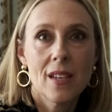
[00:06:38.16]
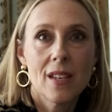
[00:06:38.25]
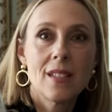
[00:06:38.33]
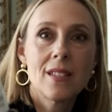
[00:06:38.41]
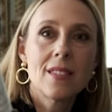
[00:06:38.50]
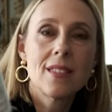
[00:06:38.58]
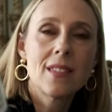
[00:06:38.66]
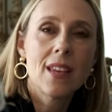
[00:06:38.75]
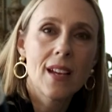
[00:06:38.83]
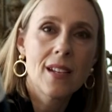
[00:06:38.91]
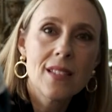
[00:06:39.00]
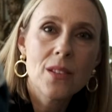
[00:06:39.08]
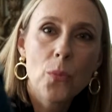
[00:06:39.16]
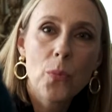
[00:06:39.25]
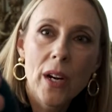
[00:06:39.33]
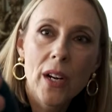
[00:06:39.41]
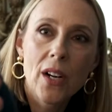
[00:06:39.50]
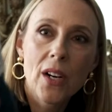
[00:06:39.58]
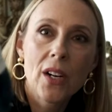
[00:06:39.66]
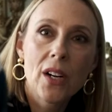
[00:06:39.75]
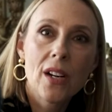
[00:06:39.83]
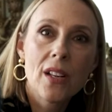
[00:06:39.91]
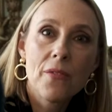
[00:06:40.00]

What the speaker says: stand where